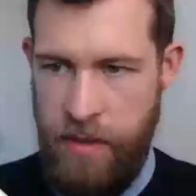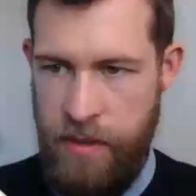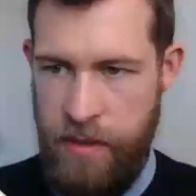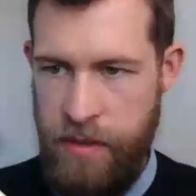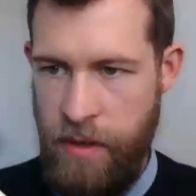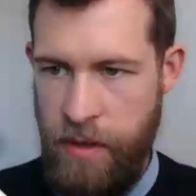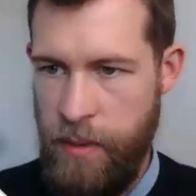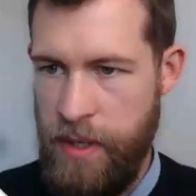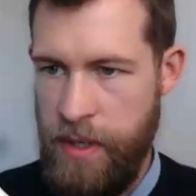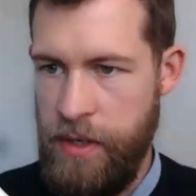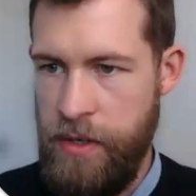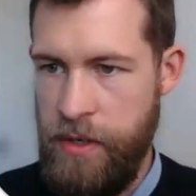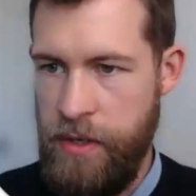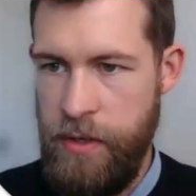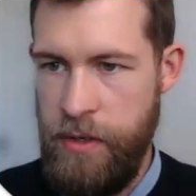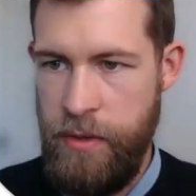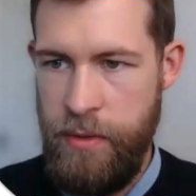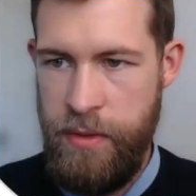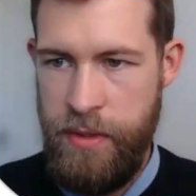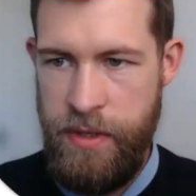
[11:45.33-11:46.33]
So we can
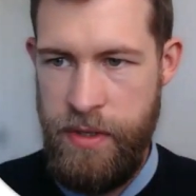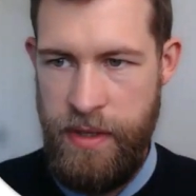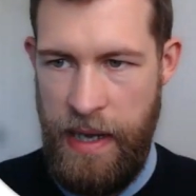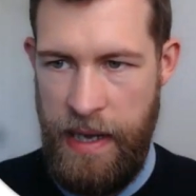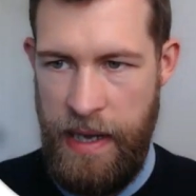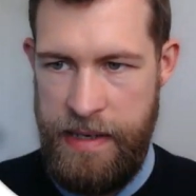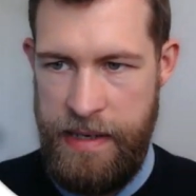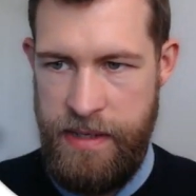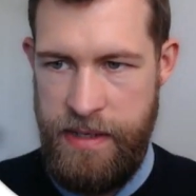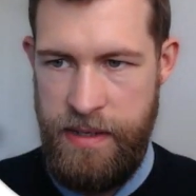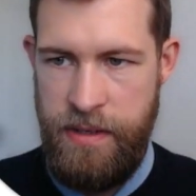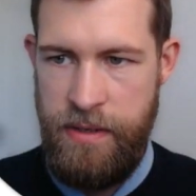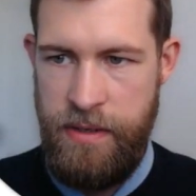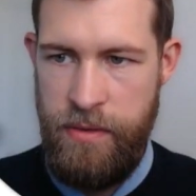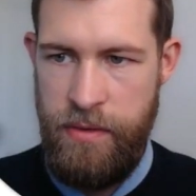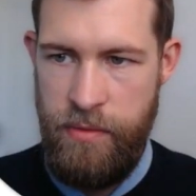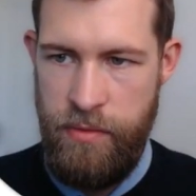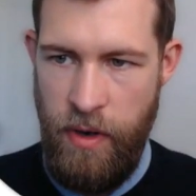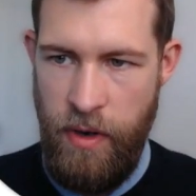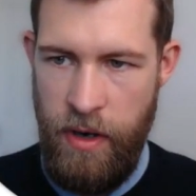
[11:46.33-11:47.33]
use that
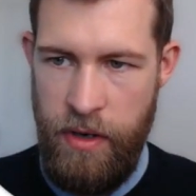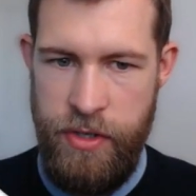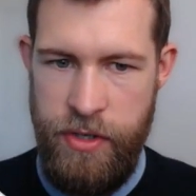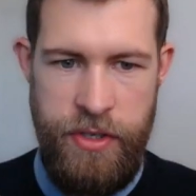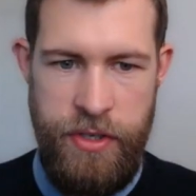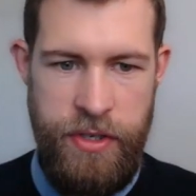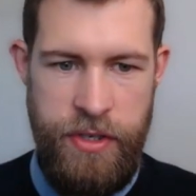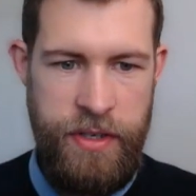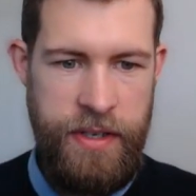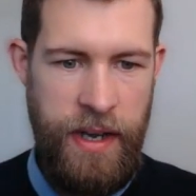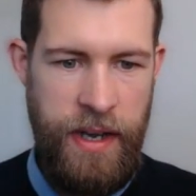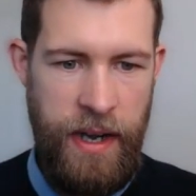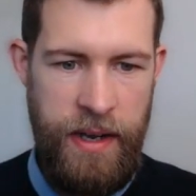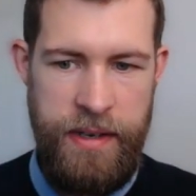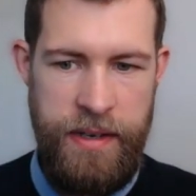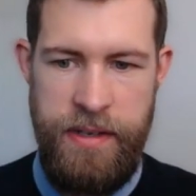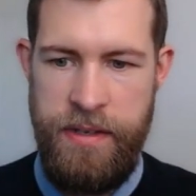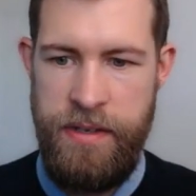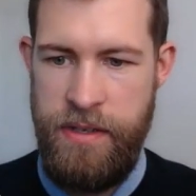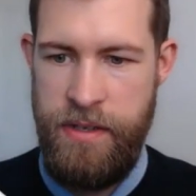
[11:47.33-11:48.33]
RoHS
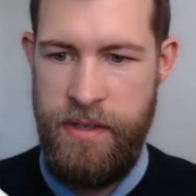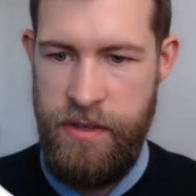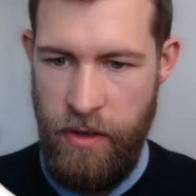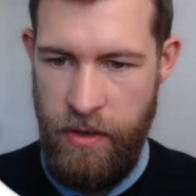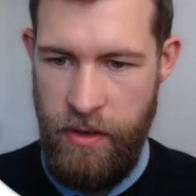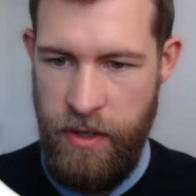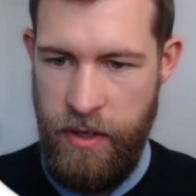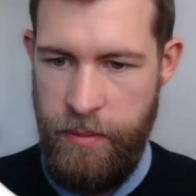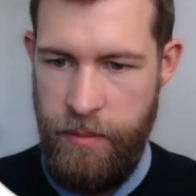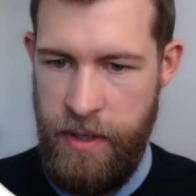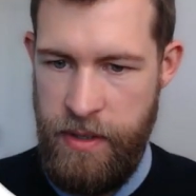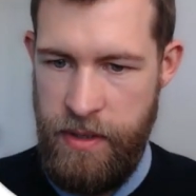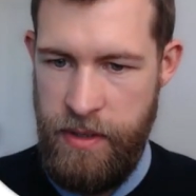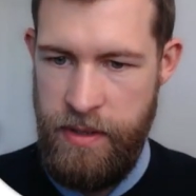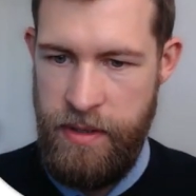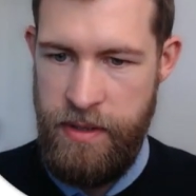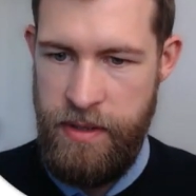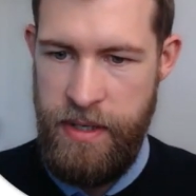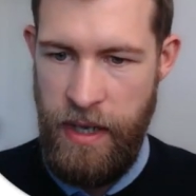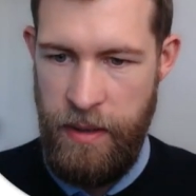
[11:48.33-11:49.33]
guidance document
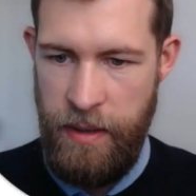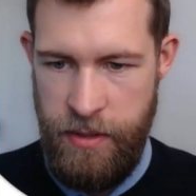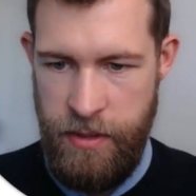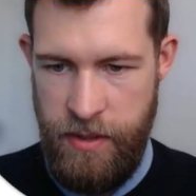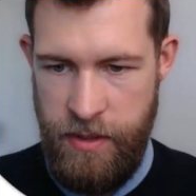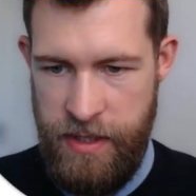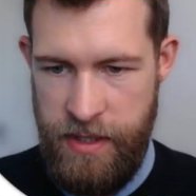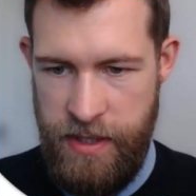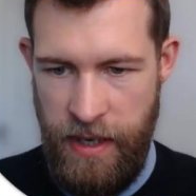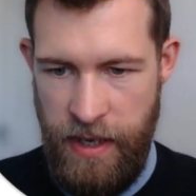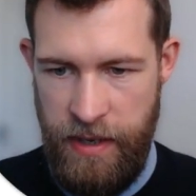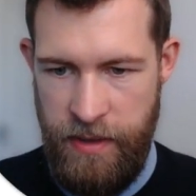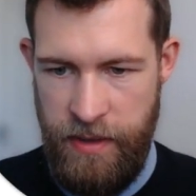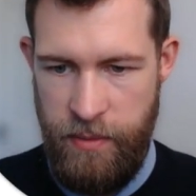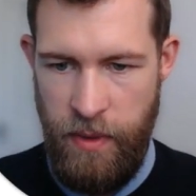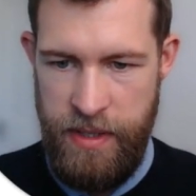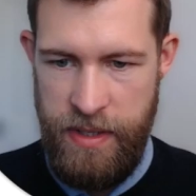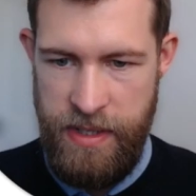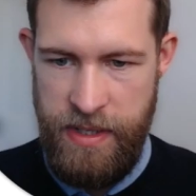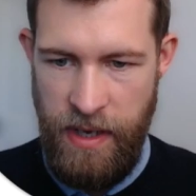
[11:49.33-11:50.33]
to help us understand
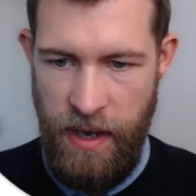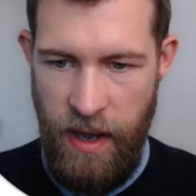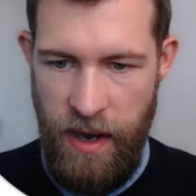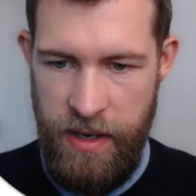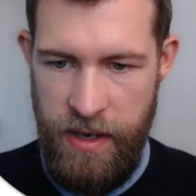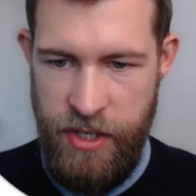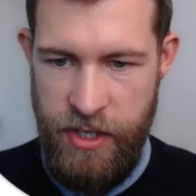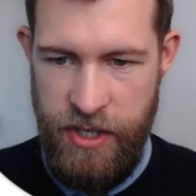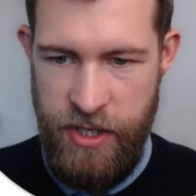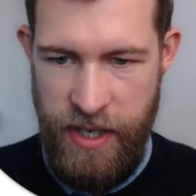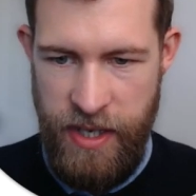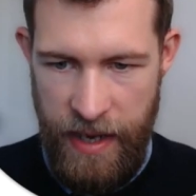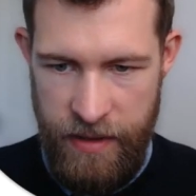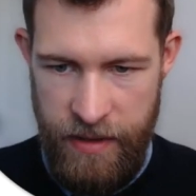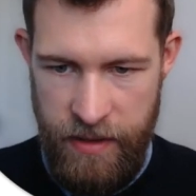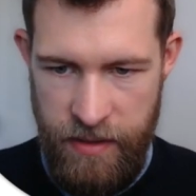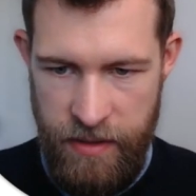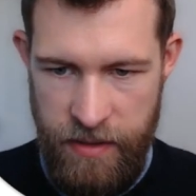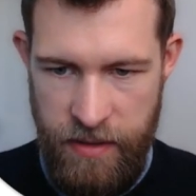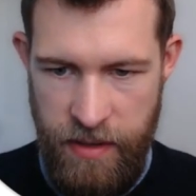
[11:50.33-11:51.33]
what is large
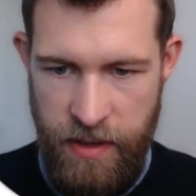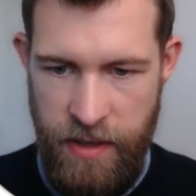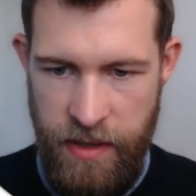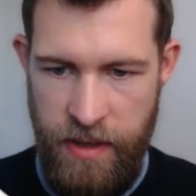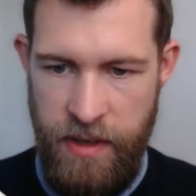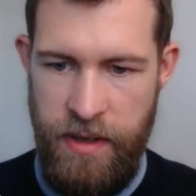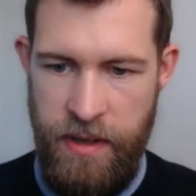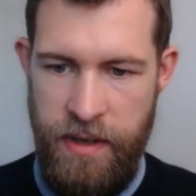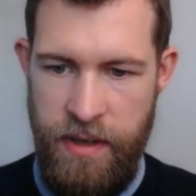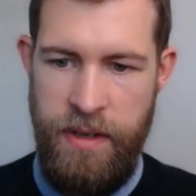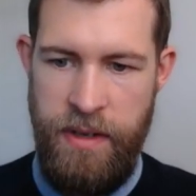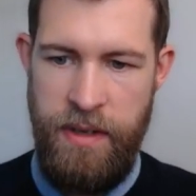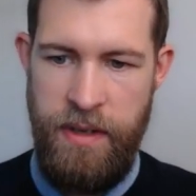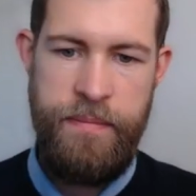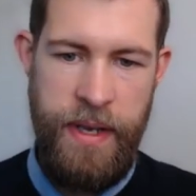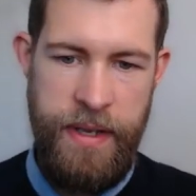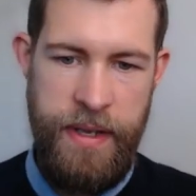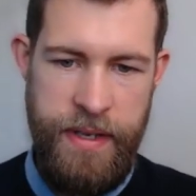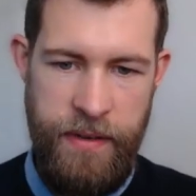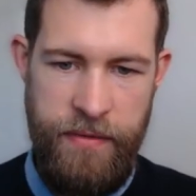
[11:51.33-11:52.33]
scale.
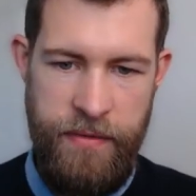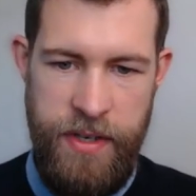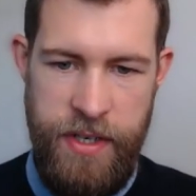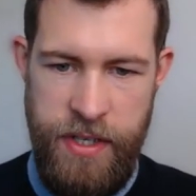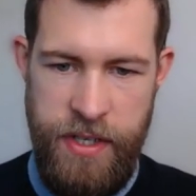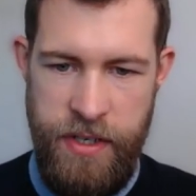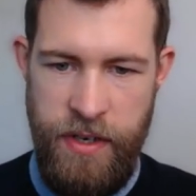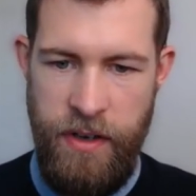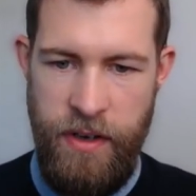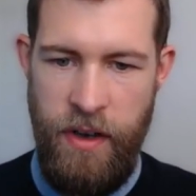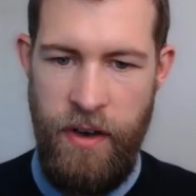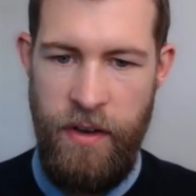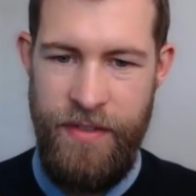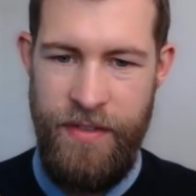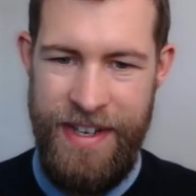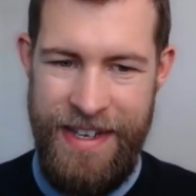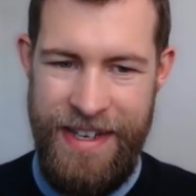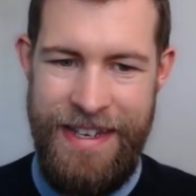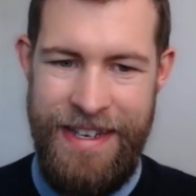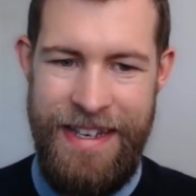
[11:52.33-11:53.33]
Their definition of
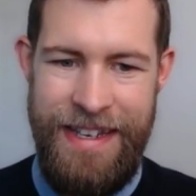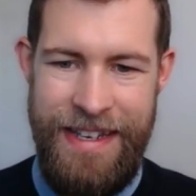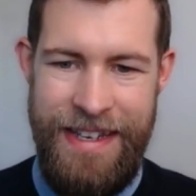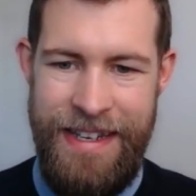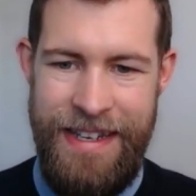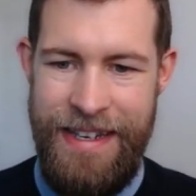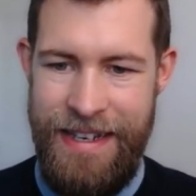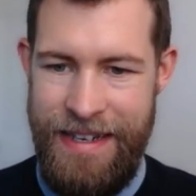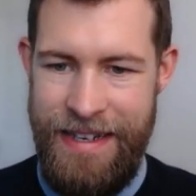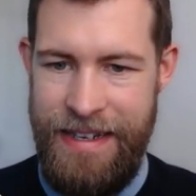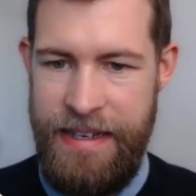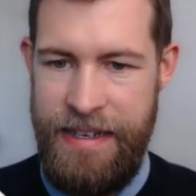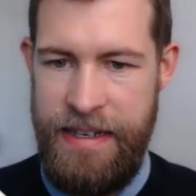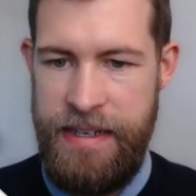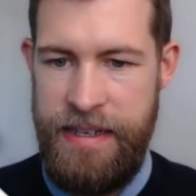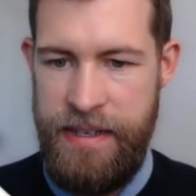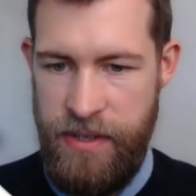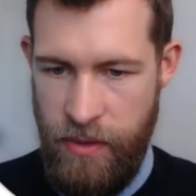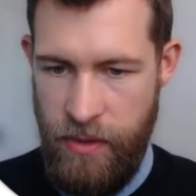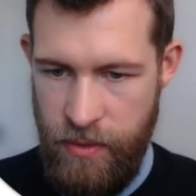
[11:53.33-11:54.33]

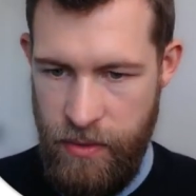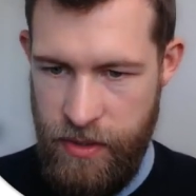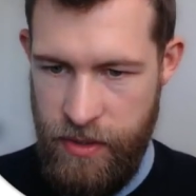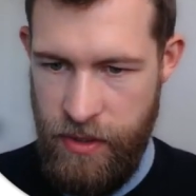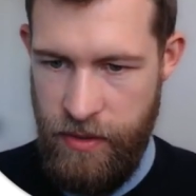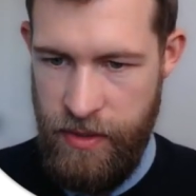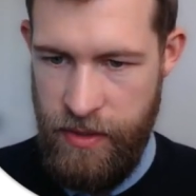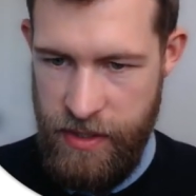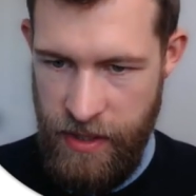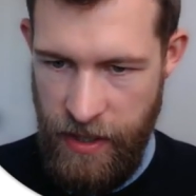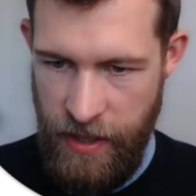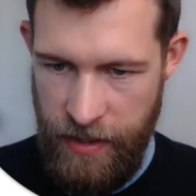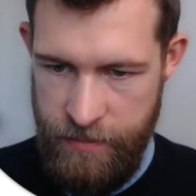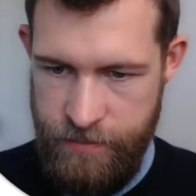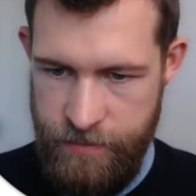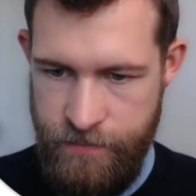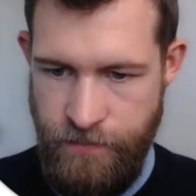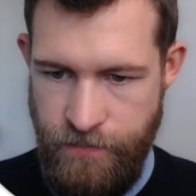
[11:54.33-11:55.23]
EEE is also the same.